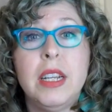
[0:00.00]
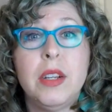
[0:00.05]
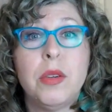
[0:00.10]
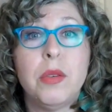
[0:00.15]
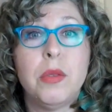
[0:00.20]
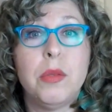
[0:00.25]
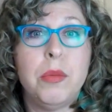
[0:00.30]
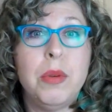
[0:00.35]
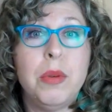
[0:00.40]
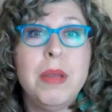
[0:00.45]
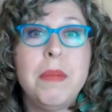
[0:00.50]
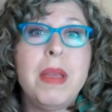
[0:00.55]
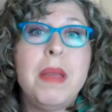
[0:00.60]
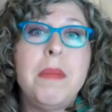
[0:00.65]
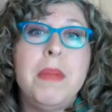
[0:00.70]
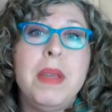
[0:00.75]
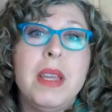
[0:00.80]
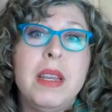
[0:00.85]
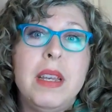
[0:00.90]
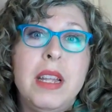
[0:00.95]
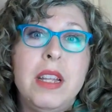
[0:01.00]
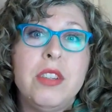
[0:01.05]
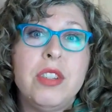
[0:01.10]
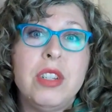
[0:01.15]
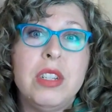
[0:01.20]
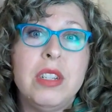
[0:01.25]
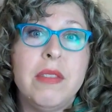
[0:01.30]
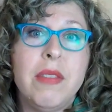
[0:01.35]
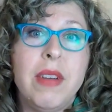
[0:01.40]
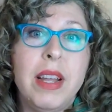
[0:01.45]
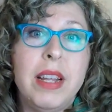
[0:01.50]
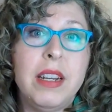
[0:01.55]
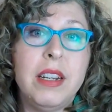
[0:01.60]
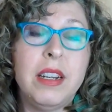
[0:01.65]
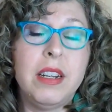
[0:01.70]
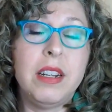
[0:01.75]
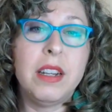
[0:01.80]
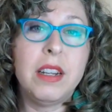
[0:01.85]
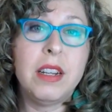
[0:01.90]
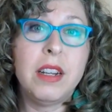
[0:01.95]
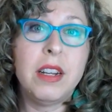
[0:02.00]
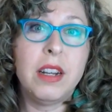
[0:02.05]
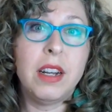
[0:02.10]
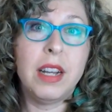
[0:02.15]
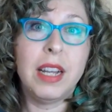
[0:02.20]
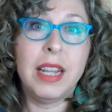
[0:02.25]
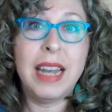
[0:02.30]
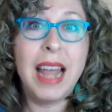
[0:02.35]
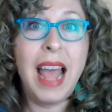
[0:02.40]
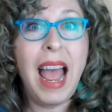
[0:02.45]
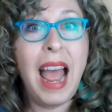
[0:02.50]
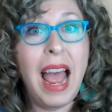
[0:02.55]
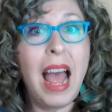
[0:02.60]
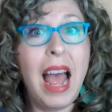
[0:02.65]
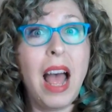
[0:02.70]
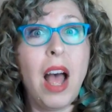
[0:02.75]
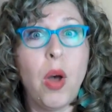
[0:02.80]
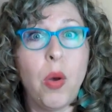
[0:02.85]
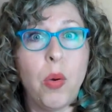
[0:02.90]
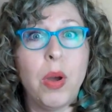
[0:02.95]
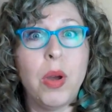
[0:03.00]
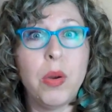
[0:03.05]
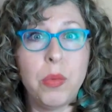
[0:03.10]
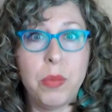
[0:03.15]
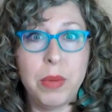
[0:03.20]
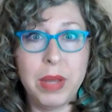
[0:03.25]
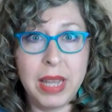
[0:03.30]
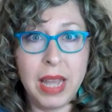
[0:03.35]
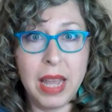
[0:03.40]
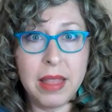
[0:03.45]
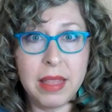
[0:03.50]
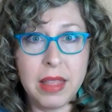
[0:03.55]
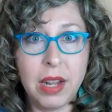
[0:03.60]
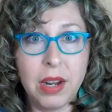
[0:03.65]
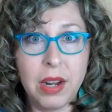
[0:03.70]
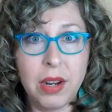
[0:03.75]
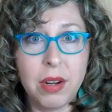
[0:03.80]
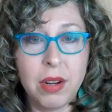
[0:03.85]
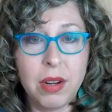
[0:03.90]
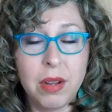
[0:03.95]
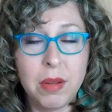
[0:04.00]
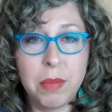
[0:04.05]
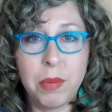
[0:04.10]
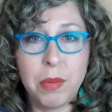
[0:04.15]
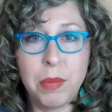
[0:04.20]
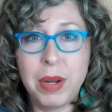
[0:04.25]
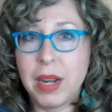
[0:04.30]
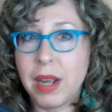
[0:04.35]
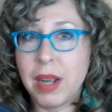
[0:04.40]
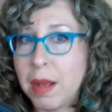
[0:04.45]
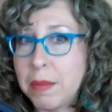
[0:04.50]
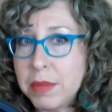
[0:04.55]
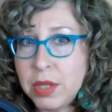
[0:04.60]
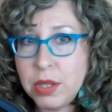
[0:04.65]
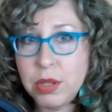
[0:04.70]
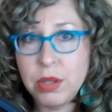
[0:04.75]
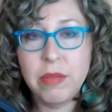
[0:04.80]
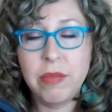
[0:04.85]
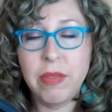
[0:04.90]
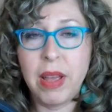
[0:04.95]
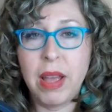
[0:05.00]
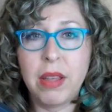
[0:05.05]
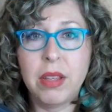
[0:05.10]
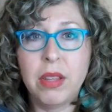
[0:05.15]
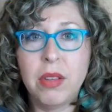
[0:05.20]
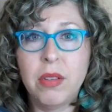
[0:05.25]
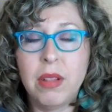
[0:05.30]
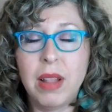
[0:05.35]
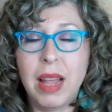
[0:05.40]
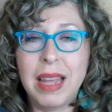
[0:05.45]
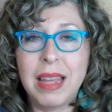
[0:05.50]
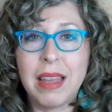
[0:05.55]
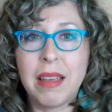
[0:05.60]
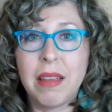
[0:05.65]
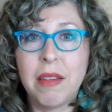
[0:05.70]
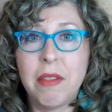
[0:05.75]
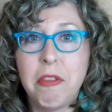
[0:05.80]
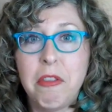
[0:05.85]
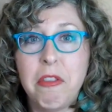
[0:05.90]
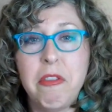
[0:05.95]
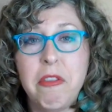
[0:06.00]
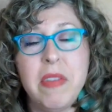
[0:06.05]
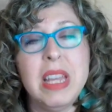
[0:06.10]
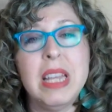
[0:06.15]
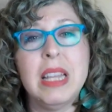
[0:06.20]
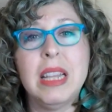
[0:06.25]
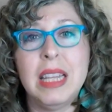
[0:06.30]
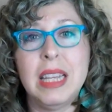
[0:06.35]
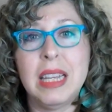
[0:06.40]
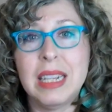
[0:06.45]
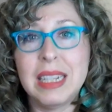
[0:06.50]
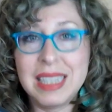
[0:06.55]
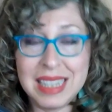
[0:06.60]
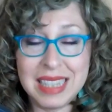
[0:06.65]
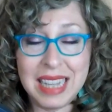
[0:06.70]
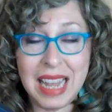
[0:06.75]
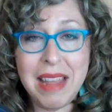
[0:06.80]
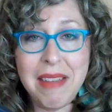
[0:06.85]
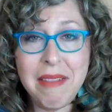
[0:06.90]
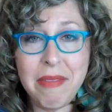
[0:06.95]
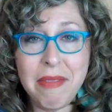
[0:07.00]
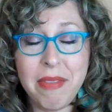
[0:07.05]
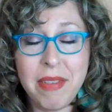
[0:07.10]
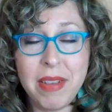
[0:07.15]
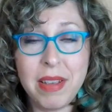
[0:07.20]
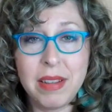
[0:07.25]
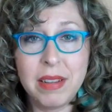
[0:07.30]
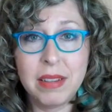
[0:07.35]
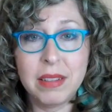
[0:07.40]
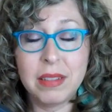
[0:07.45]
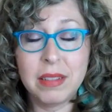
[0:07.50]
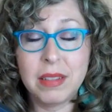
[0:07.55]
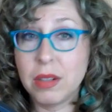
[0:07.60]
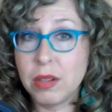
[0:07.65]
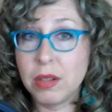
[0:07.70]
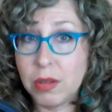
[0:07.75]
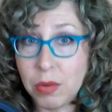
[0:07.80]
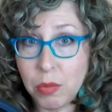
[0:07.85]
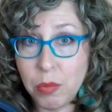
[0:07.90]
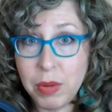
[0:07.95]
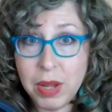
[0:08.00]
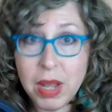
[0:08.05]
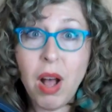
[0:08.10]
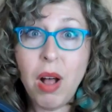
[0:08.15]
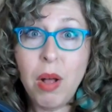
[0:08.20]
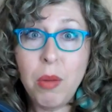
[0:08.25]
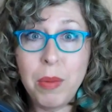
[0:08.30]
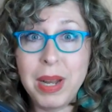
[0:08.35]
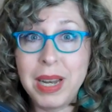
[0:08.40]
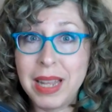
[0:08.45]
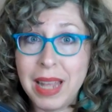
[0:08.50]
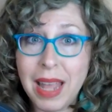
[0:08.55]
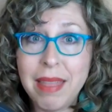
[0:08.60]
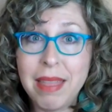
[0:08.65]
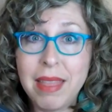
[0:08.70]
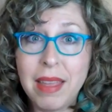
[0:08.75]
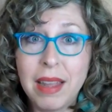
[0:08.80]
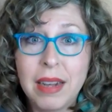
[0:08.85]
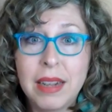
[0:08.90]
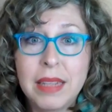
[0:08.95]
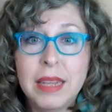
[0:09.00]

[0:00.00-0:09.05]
we may be a nation divided on how we get there. But when it comes to a value like feeling safe, we all want to get there.